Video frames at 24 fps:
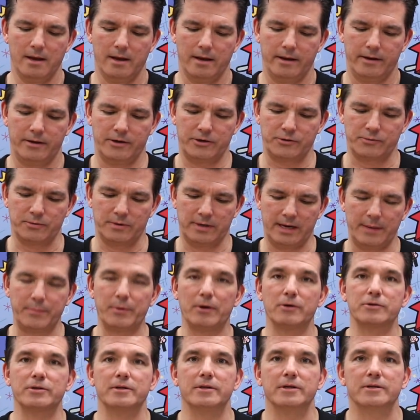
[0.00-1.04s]
Here's one. I
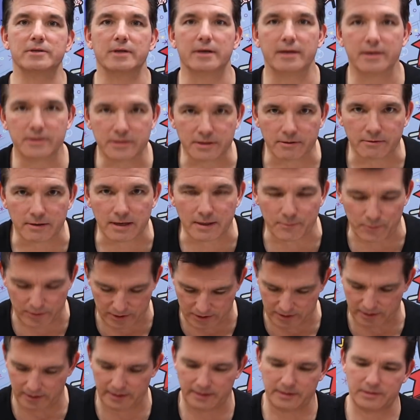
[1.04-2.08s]
posted this on Instagram
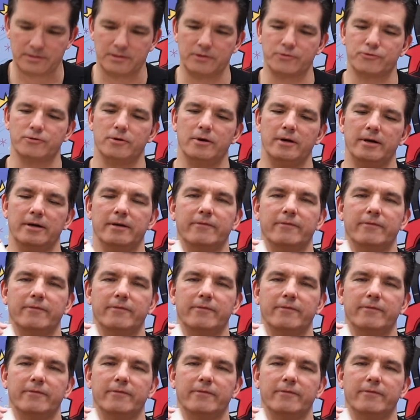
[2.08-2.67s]
recently. This is a drawing